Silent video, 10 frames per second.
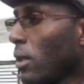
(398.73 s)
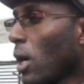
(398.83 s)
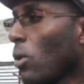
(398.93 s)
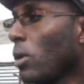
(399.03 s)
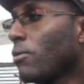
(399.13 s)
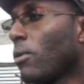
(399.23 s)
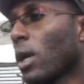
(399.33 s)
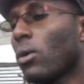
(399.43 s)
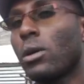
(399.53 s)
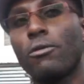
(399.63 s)
they are going
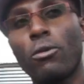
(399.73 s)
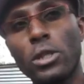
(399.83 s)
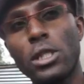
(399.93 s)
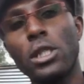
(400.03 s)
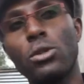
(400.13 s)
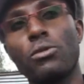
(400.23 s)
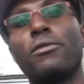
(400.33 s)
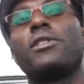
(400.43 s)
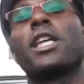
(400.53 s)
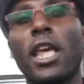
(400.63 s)
for around 40 to
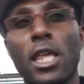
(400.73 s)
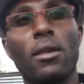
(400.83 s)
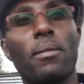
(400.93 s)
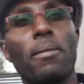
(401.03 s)
50k.